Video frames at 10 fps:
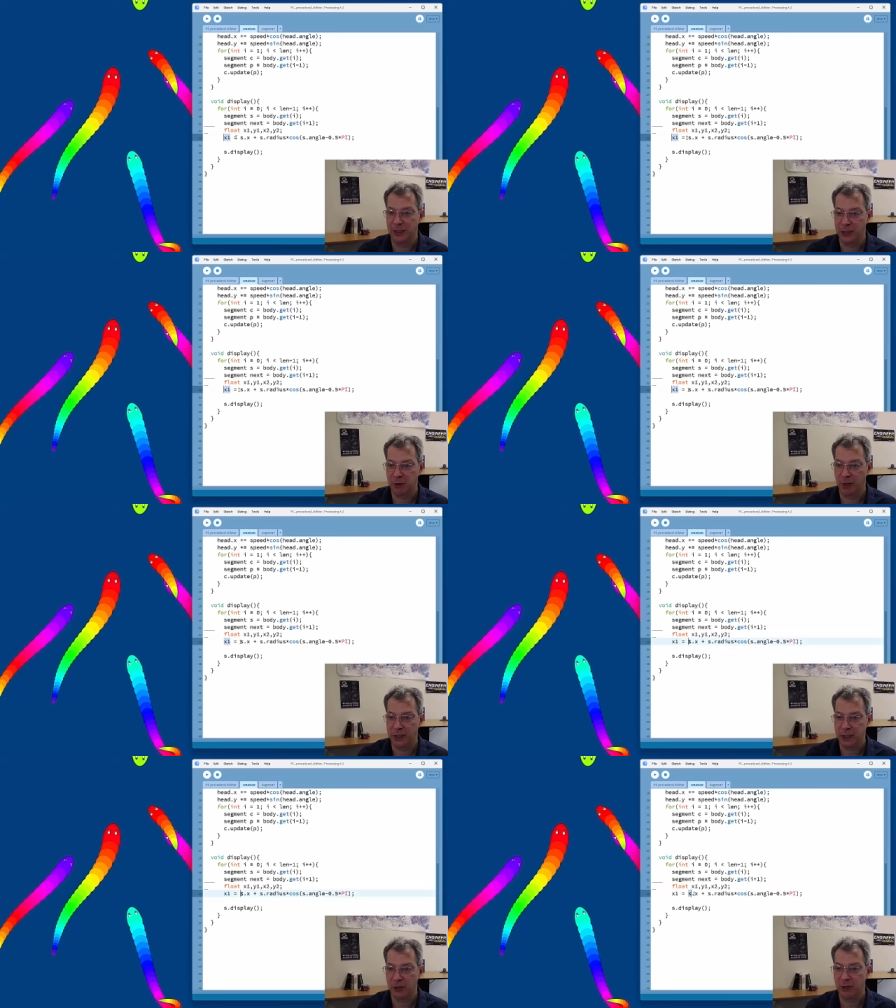And so I
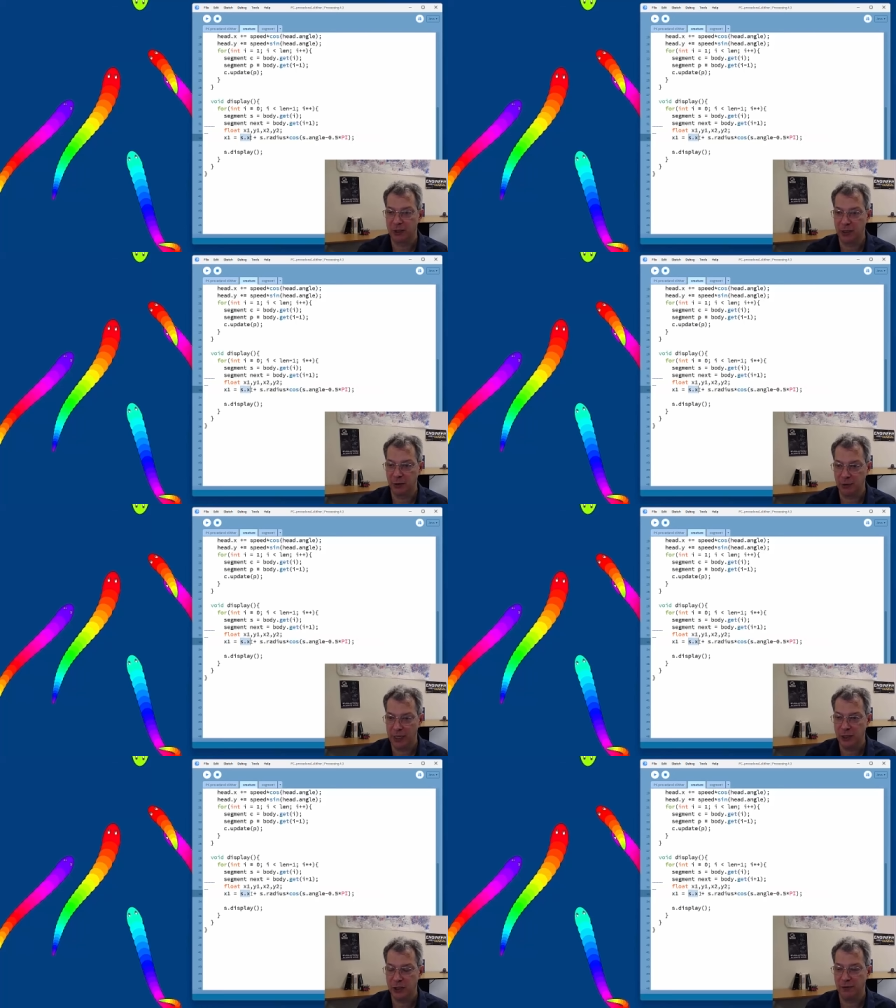start at the
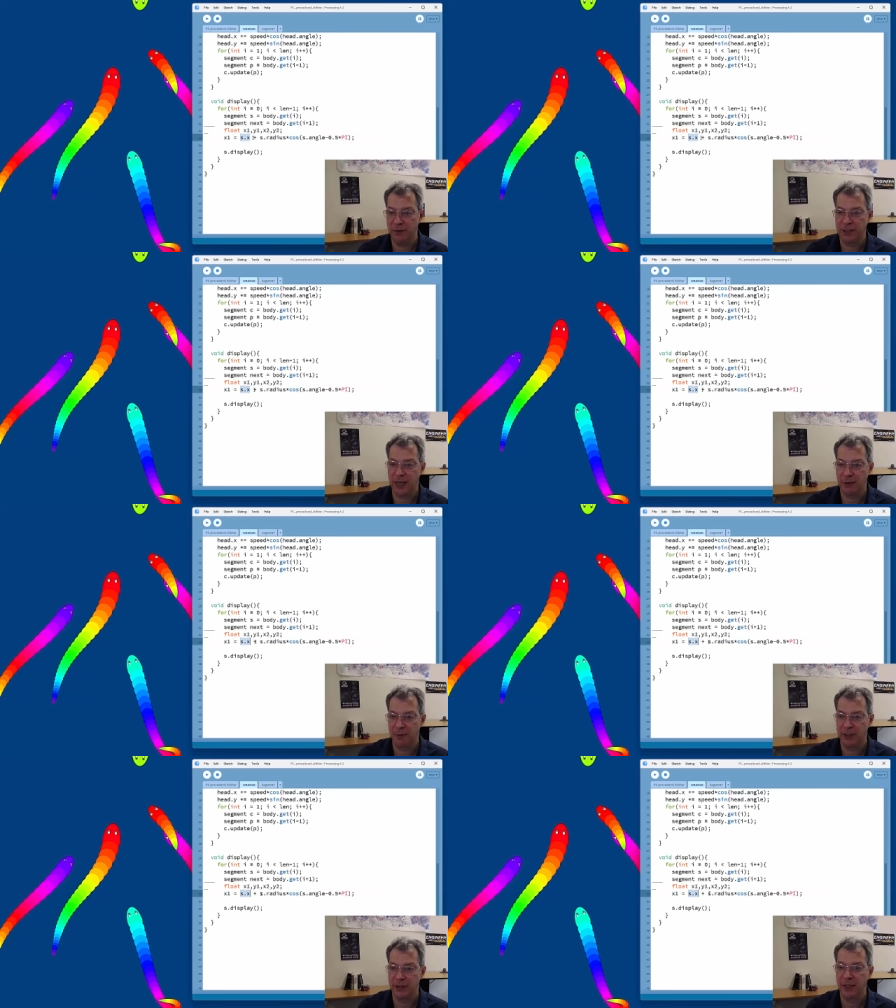location of the
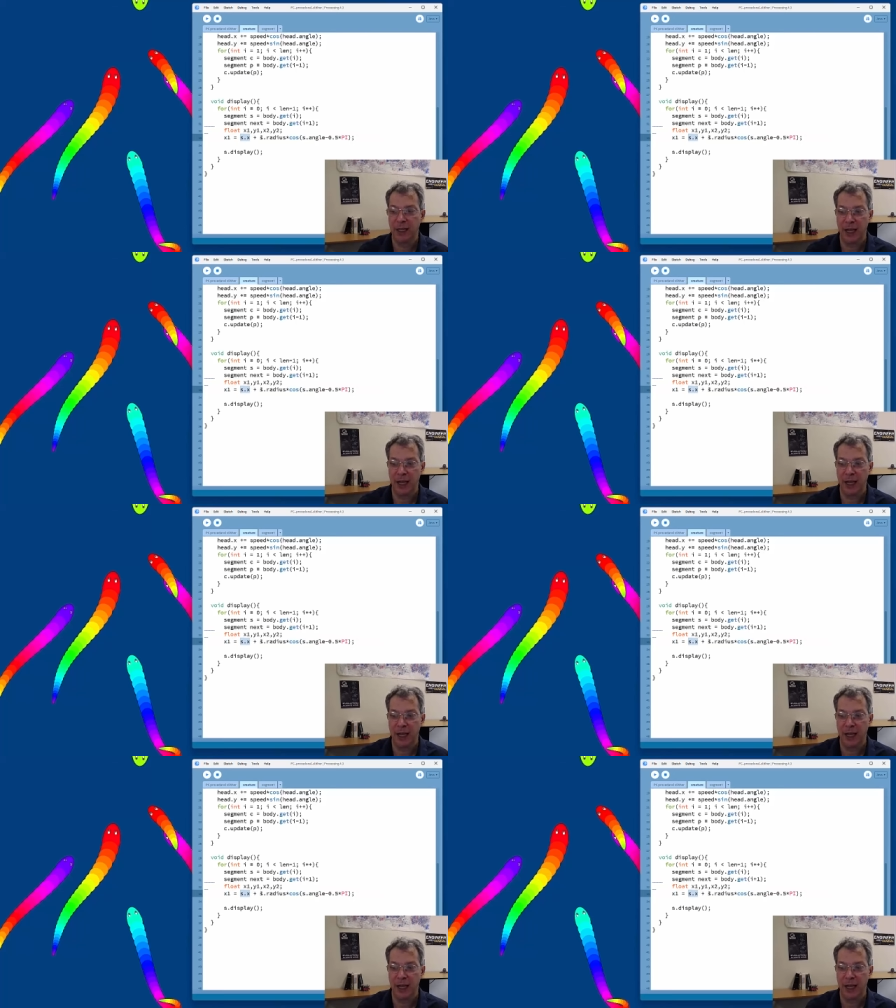segment,